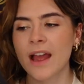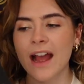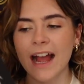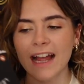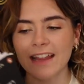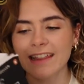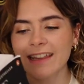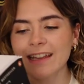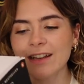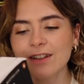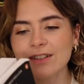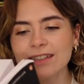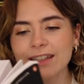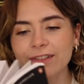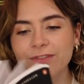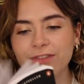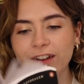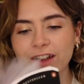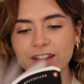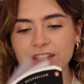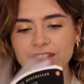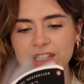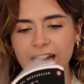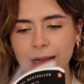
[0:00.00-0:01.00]
I think because the
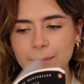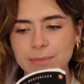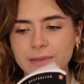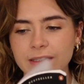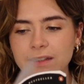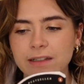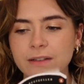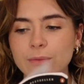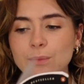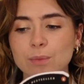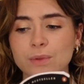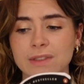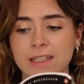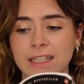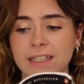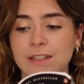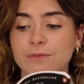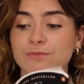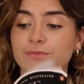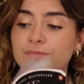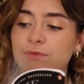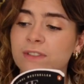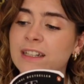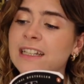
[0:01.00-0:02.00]
first chapter was like
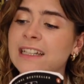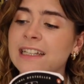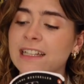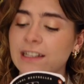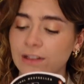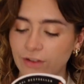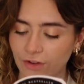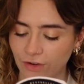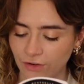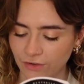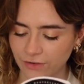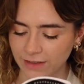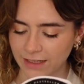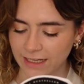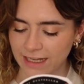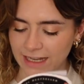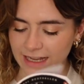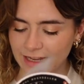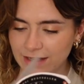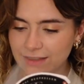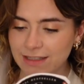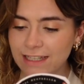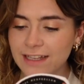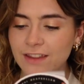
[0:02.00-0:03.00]
really long.
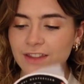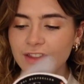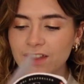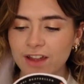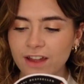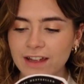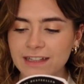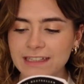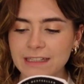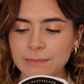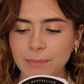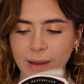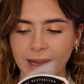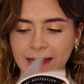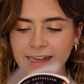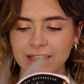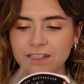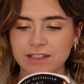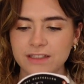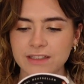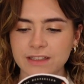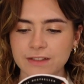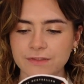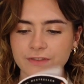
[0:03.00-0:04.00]
It's like 30
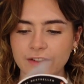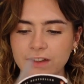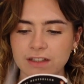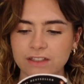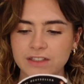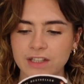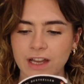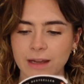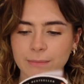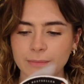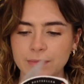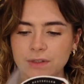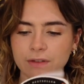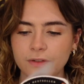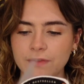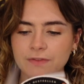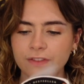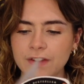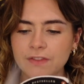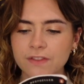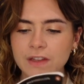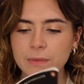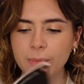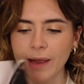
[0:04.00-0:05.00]
pages the first chapter,
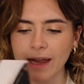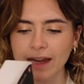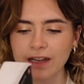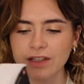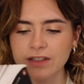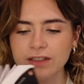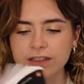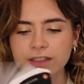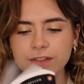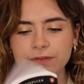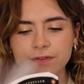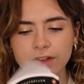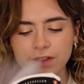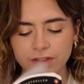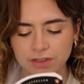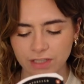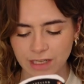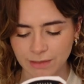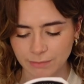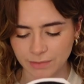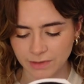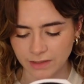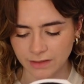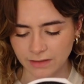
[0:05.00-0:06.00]
50 pages the first
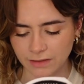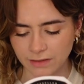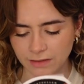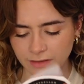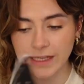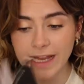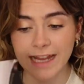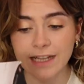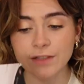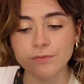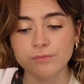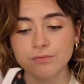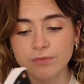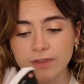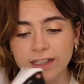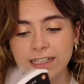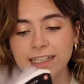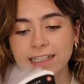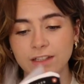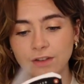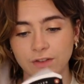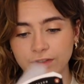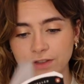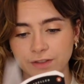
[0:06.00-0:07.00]
chapter. It's
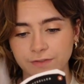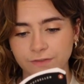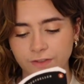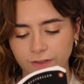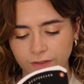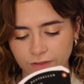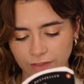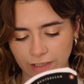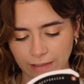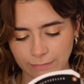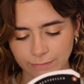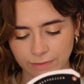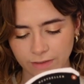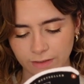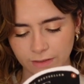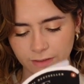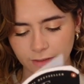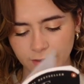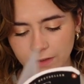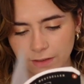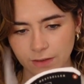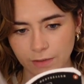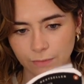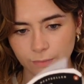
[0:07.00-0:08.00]
really long, the first chapter.
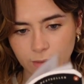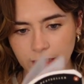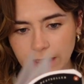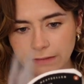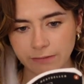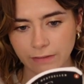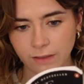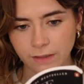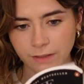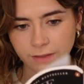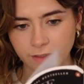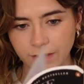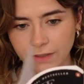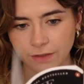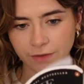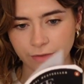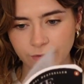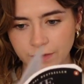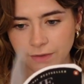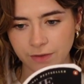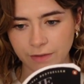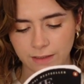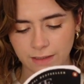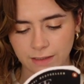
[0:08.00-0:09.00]
Where are you?
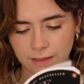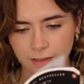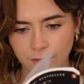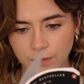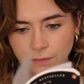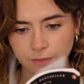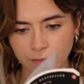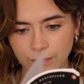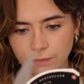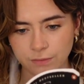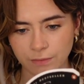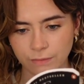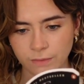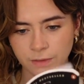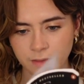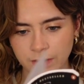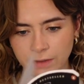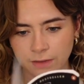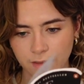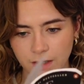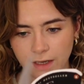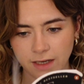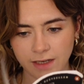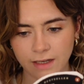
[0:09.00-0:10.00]
Hello?
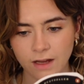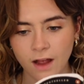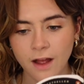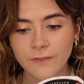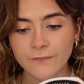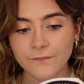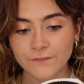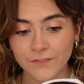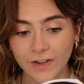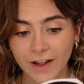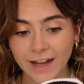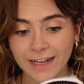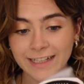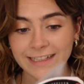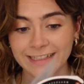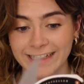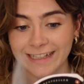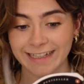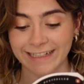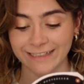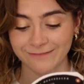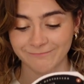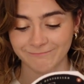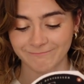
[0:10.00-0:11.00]
I can't find
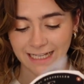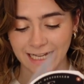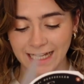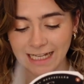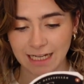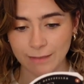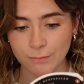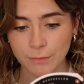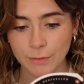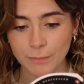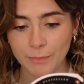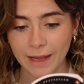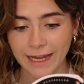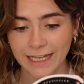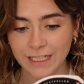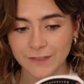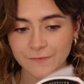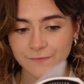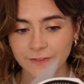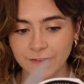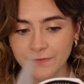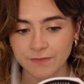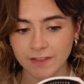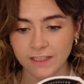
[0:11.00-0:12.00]
it, and I'm on page
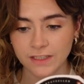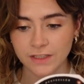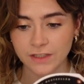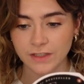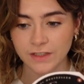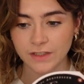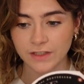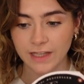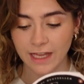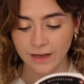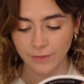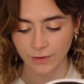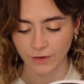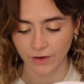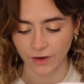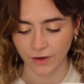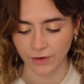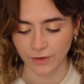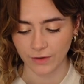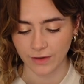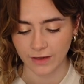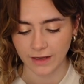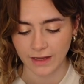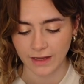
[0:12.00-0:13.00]
50. There we
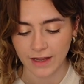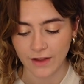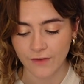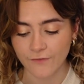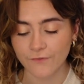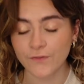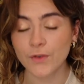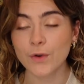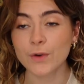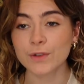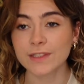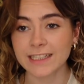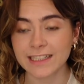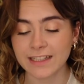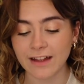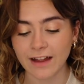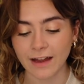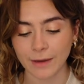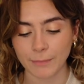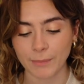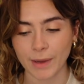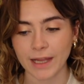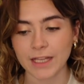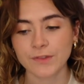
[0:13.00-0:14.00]
go.
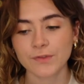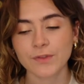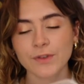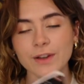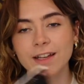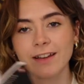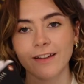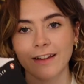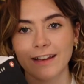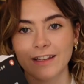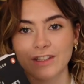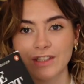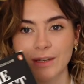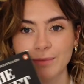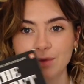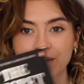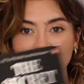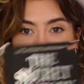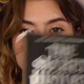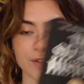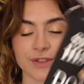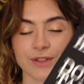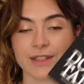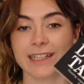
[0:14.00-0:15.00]
49. Page 49 is chapter
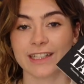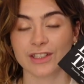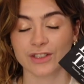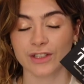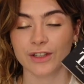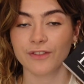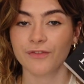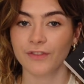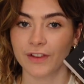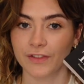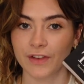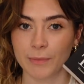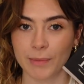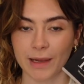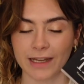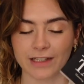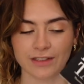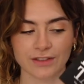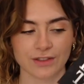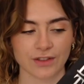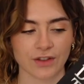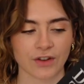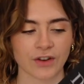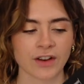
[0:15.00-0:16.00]
2, so literally 50
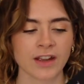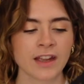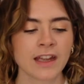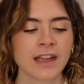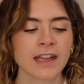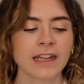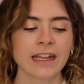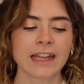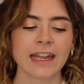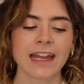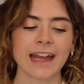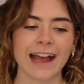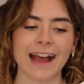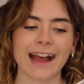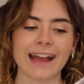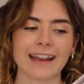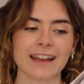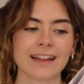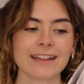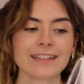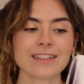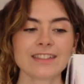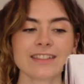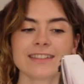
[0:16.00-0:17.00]
pages long. And
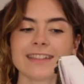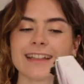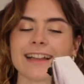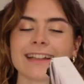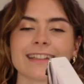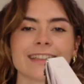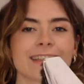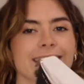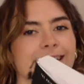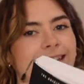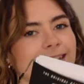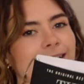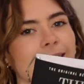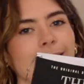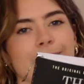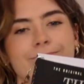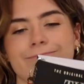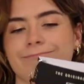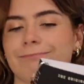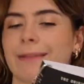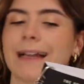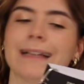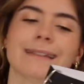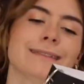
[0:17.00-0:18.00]
I just
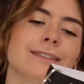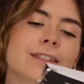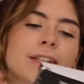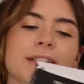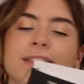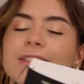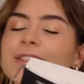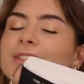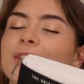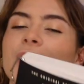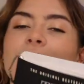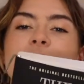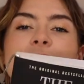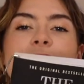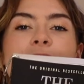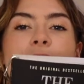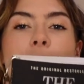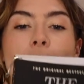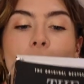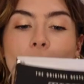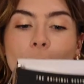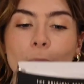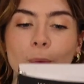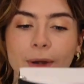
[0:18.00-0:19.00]
don't
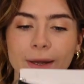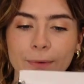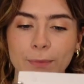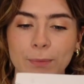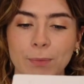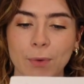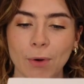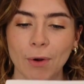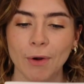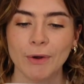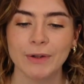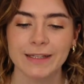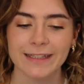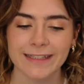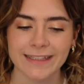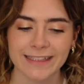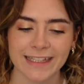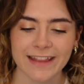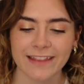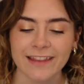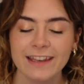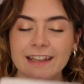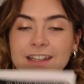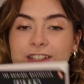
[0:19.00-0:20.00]
know what it was
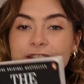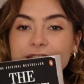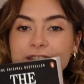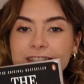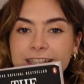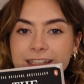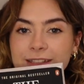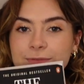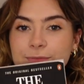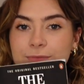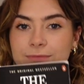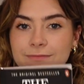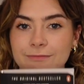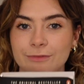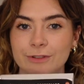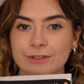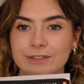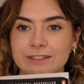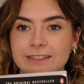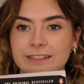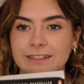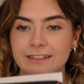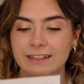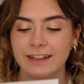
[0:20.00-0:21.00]
that I just didn't
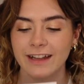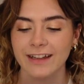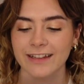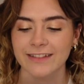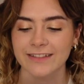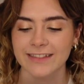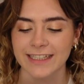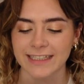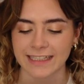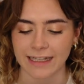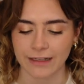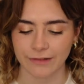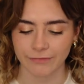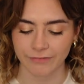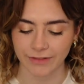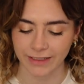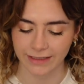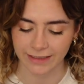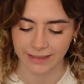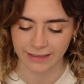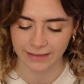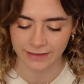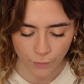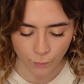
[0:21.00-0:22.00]
want to kind of sit down and read
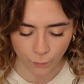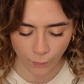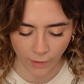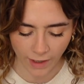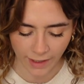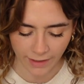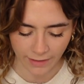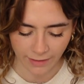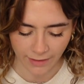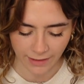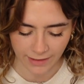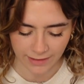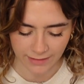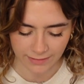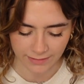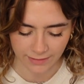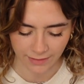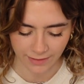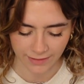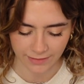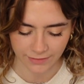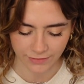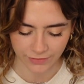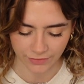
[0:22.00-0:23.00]
this when I
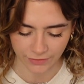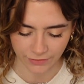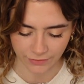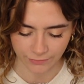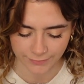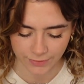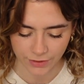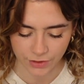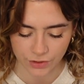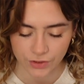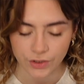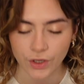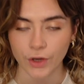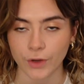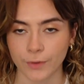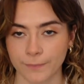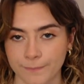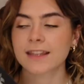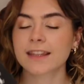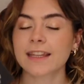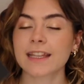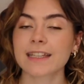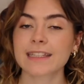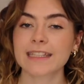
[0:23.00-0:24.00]
decided to. So
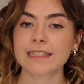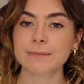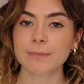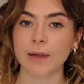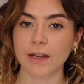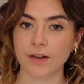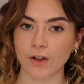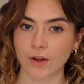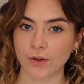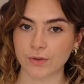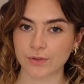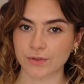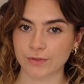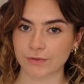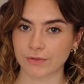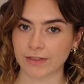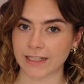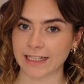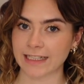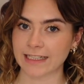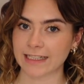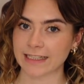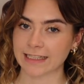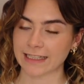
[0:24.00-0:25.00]
this is my goal to
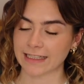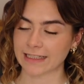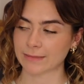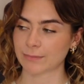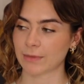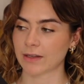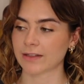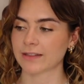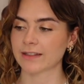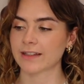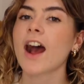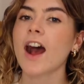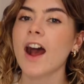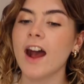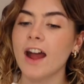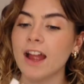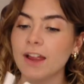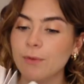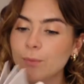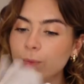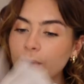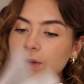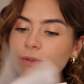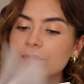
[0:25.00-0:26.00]
read this month.
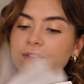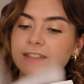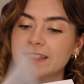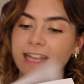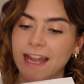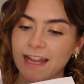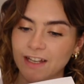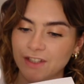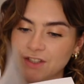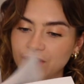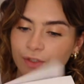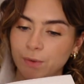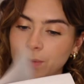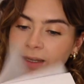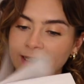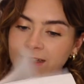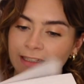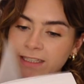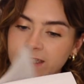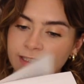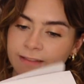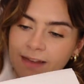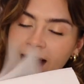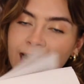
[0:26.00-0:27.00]
I will get to
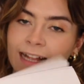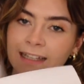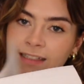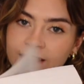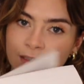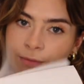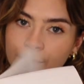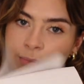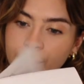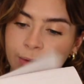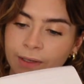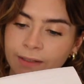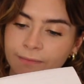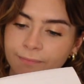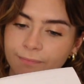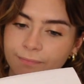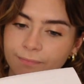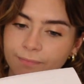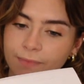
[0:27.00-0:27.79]
it at some point.